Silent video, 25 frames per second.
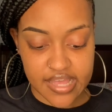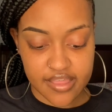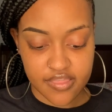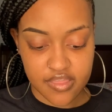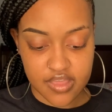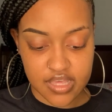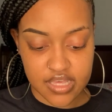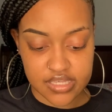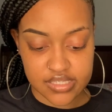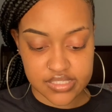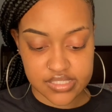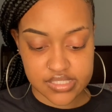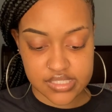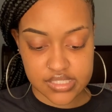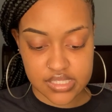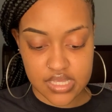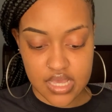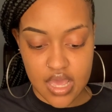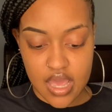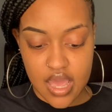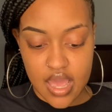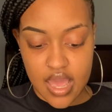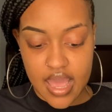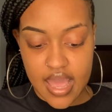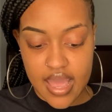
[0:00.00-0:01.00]
this,
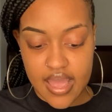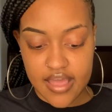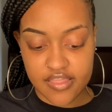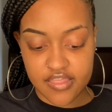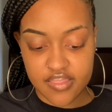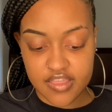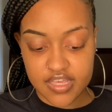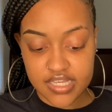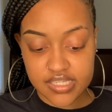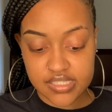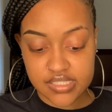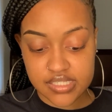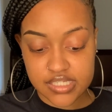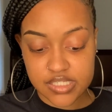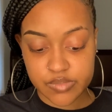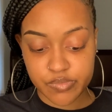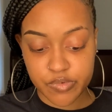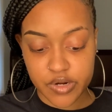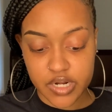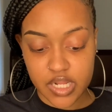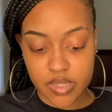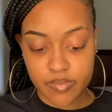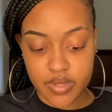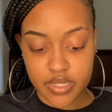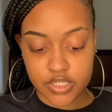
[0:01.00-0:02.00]
and this is
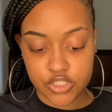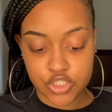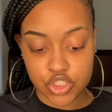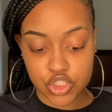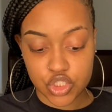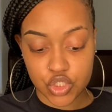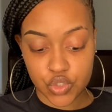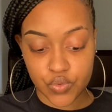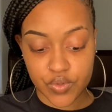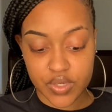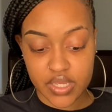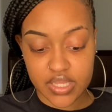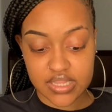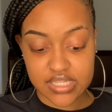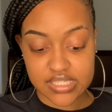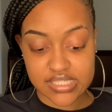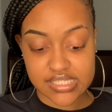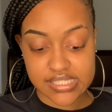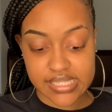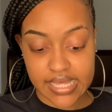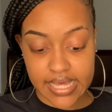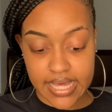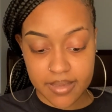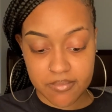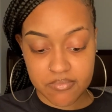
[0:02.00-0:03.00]
pretty much doing the
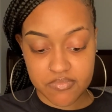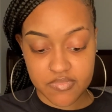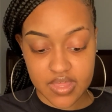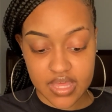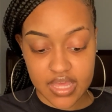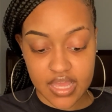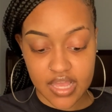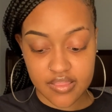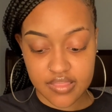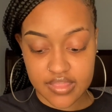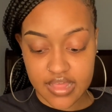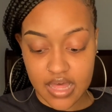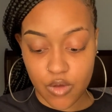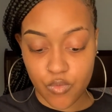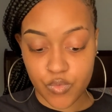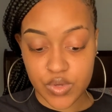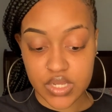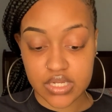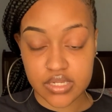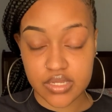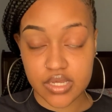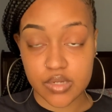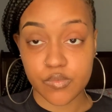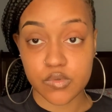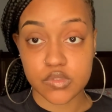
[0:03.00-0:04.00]
same thing that we
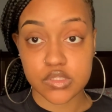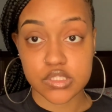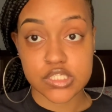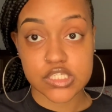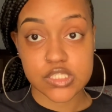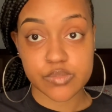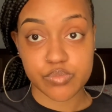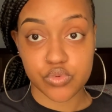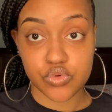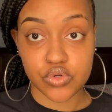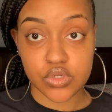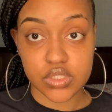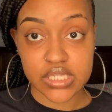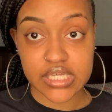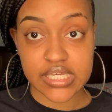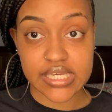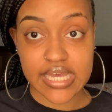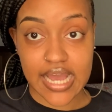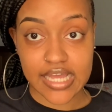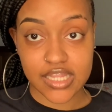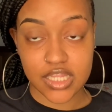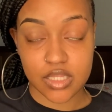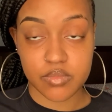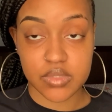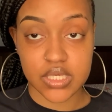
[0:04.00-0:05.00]
did with the spoolie
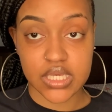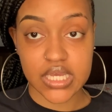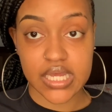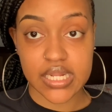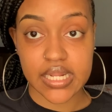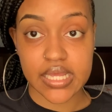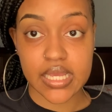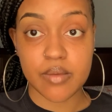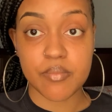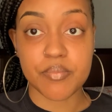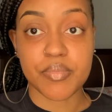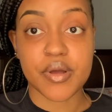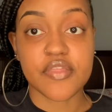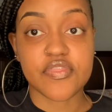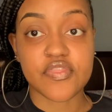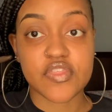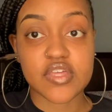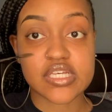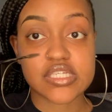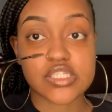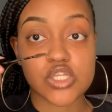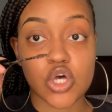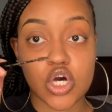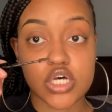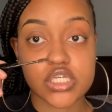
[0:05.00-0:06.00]
at the beginning, but
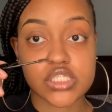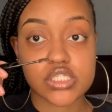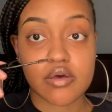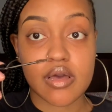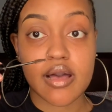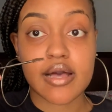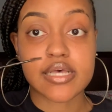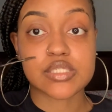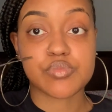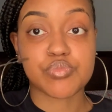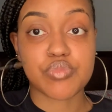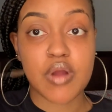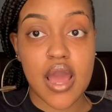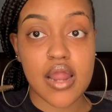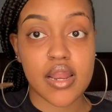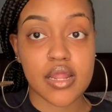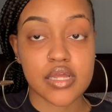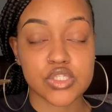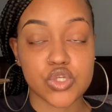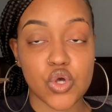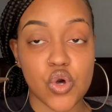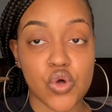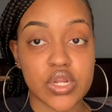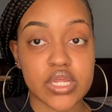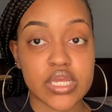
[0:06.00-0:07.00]
this also has product
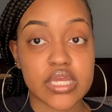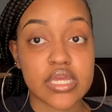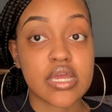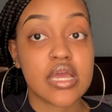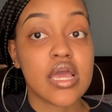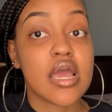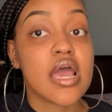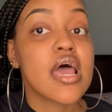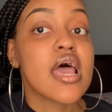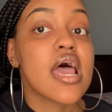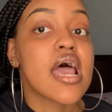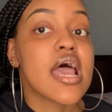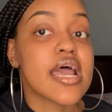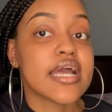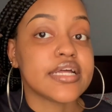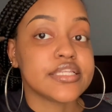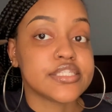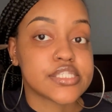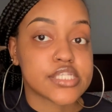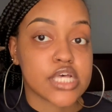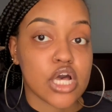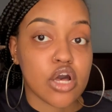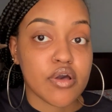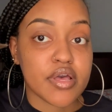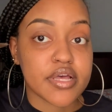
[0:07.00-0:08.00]
on it. And
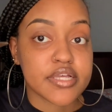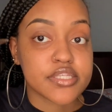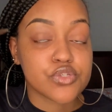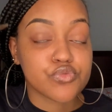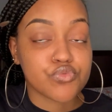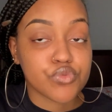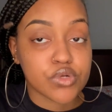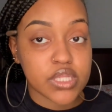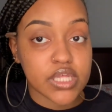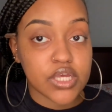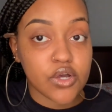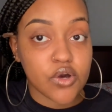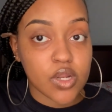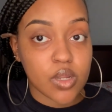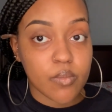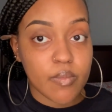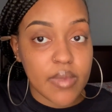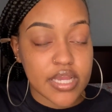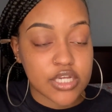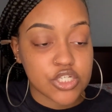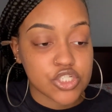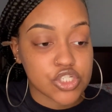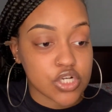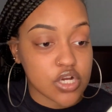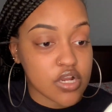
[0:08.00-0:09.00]
so it's really going to make
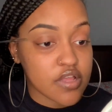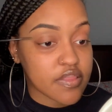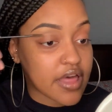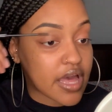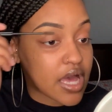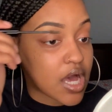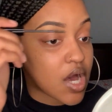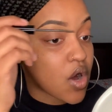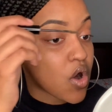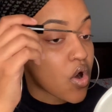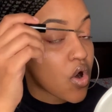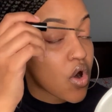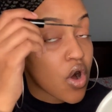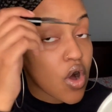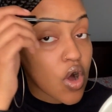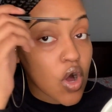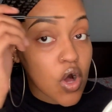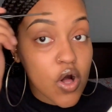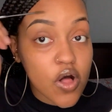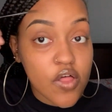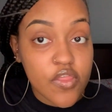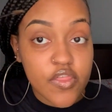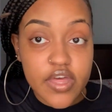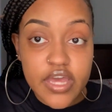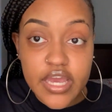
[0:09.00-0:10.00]
sure that
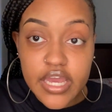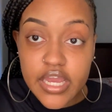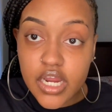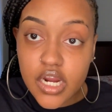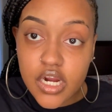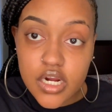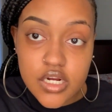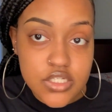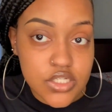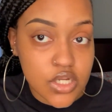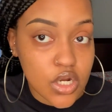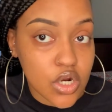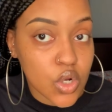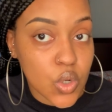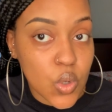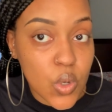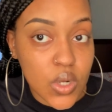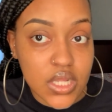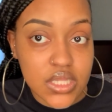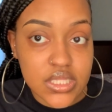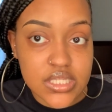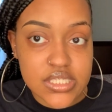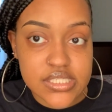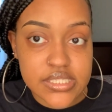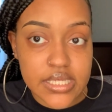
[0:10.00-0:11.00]
all the hairs are going in
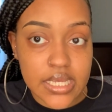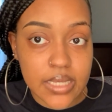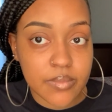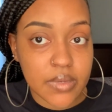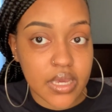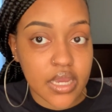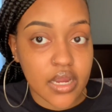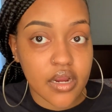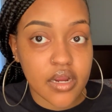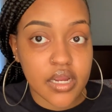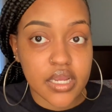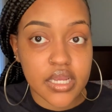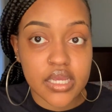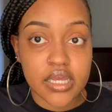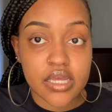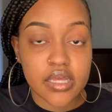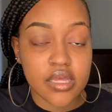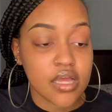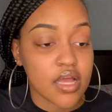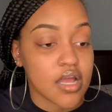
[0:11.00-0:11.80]
the same area.